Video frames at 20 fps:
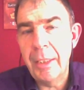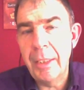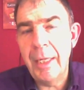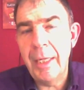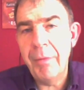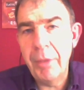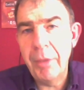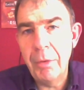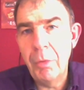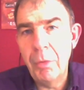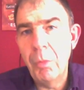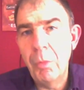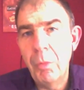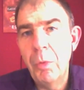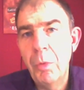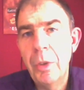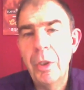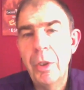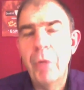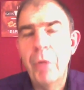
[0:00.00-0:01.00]
Have you done
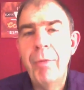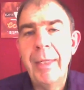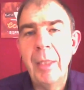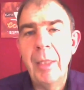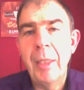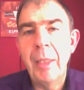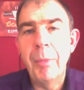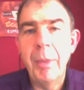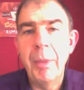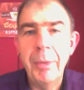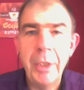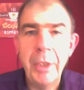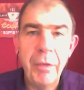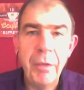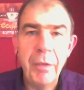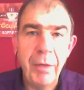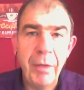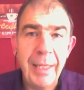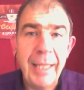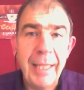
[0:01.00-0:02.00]
work on rental properties
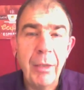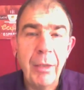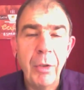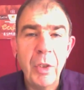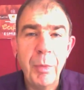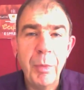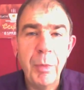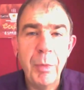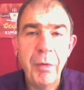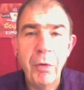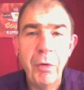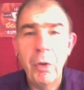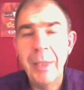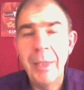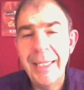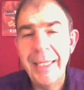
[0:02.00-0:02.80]
for landlords before,